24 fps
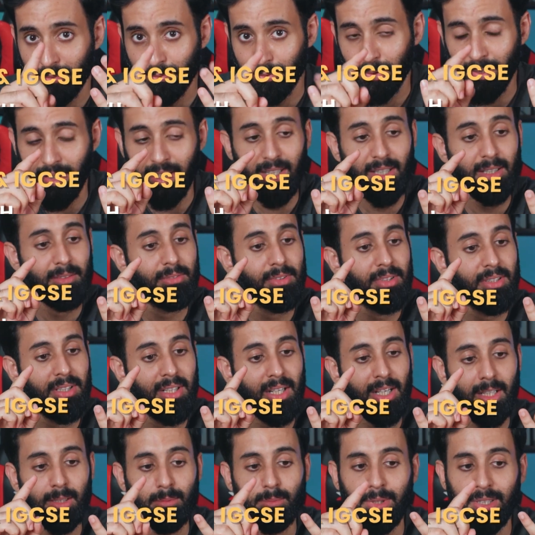For A-level,
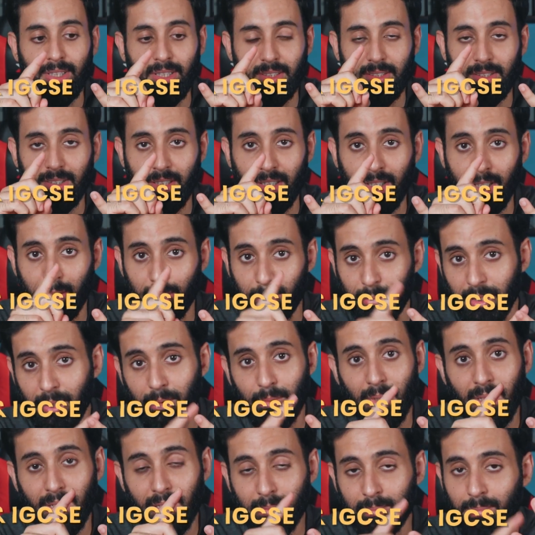I'll be teaching
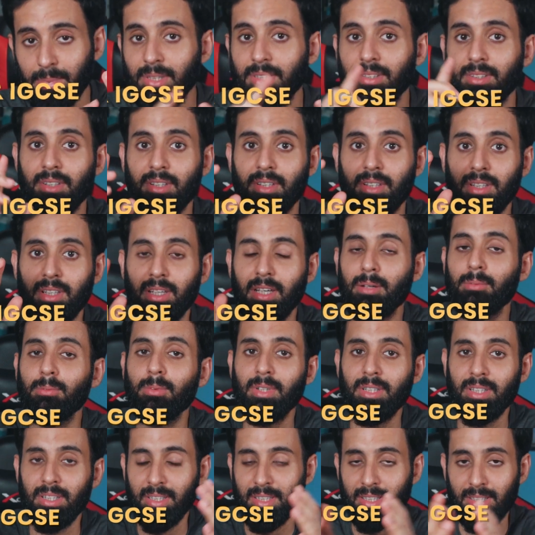P1, P3,
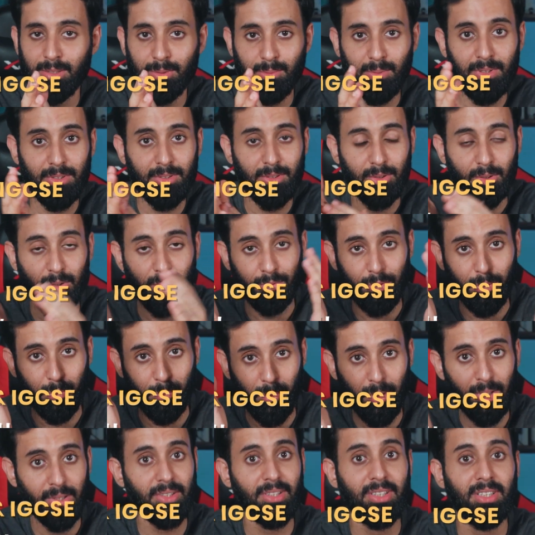M1 and S1. So if you
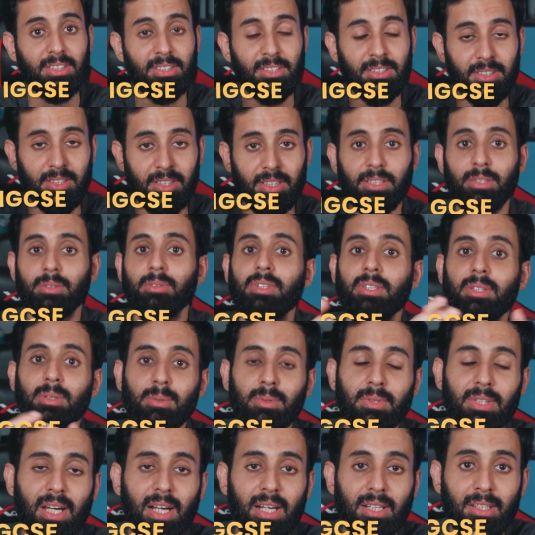want to register, you can
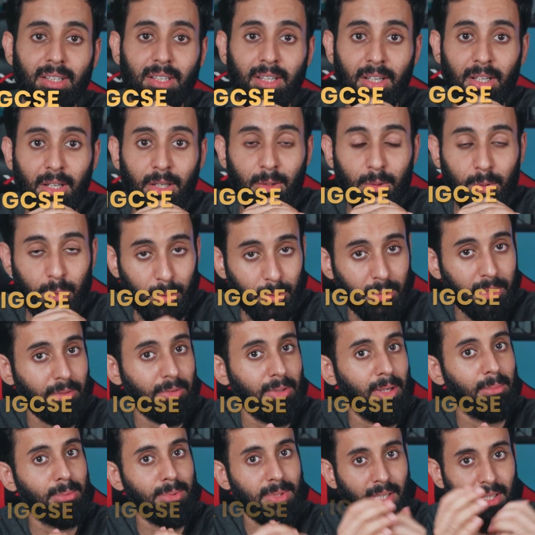do that through the
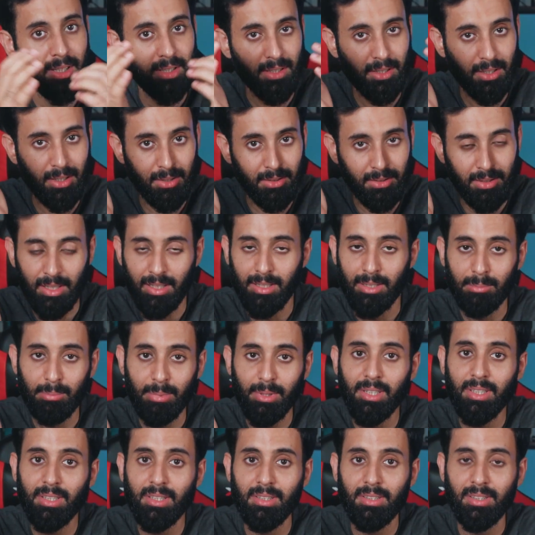website now. I'll
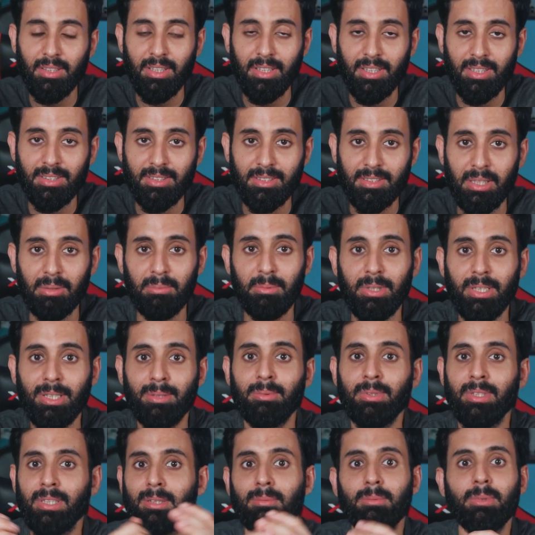repeat, it's
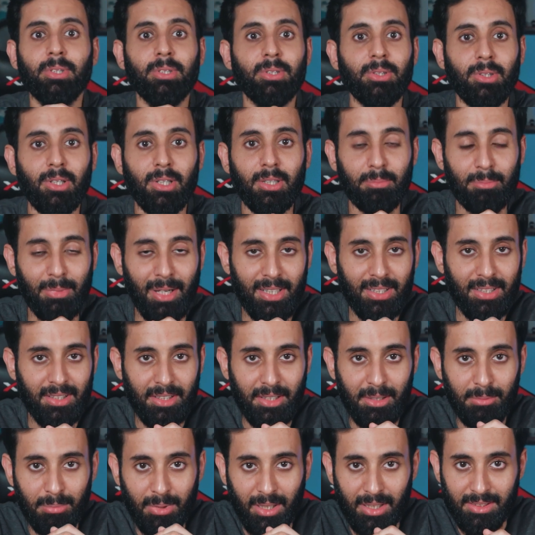
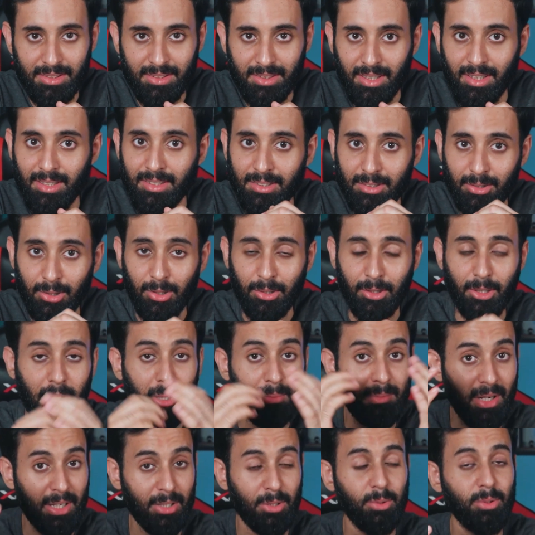
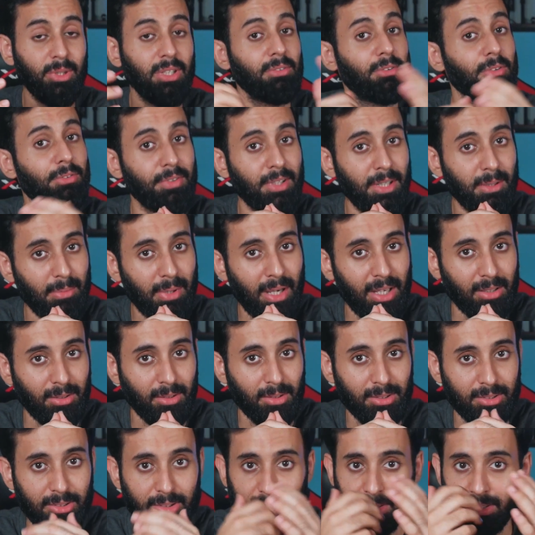www.mathletebysaad.com and do give your feedback
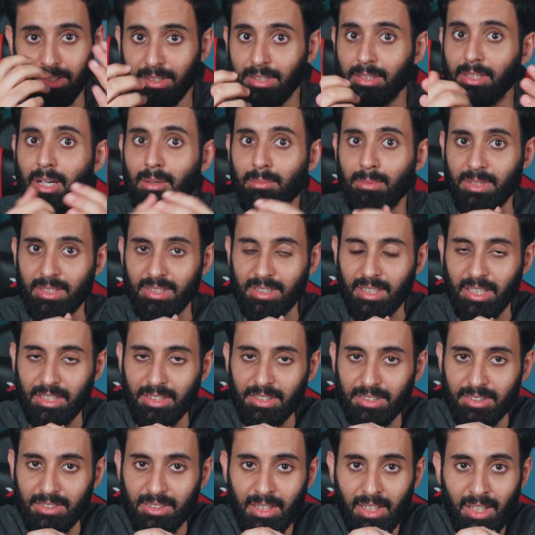also in the comment
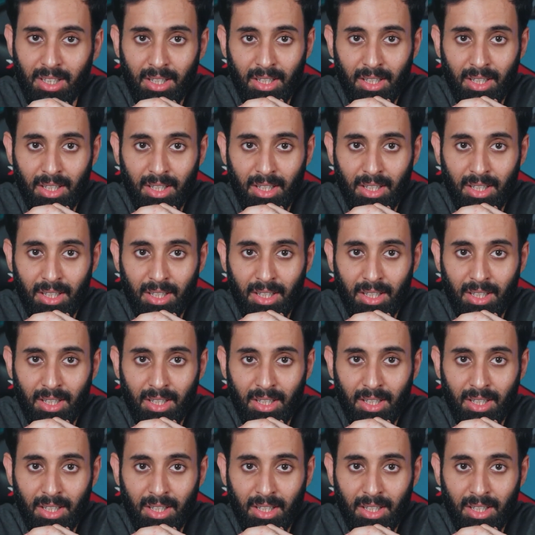section.